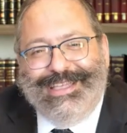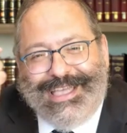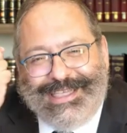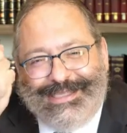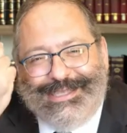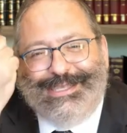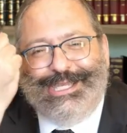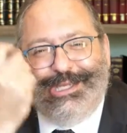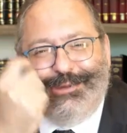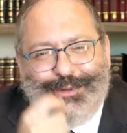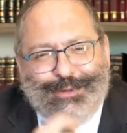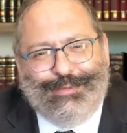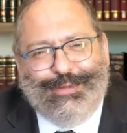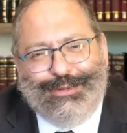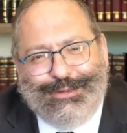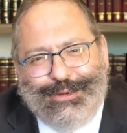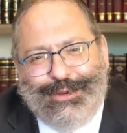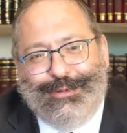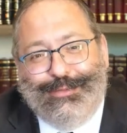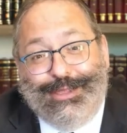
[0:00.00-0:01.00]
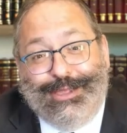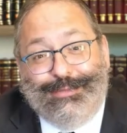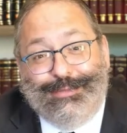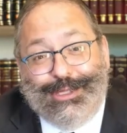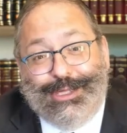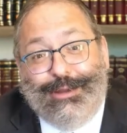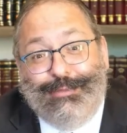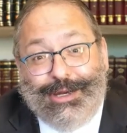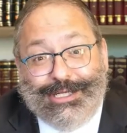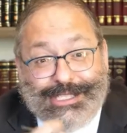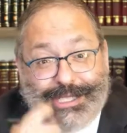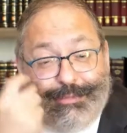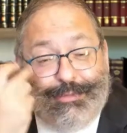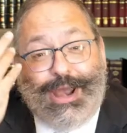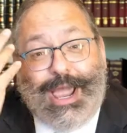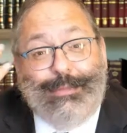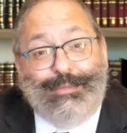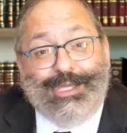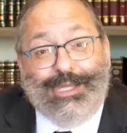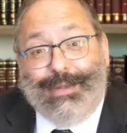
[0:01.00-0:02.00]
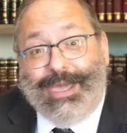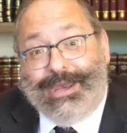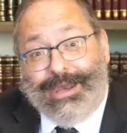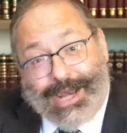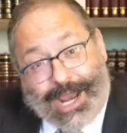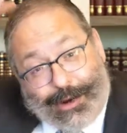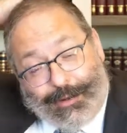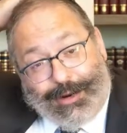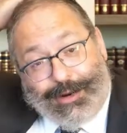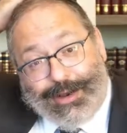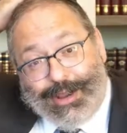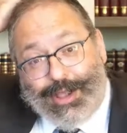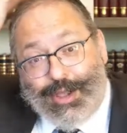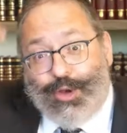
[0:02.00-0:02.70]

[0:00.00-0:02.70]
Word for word: And this is what perturbed him so much that perhaps he made an error.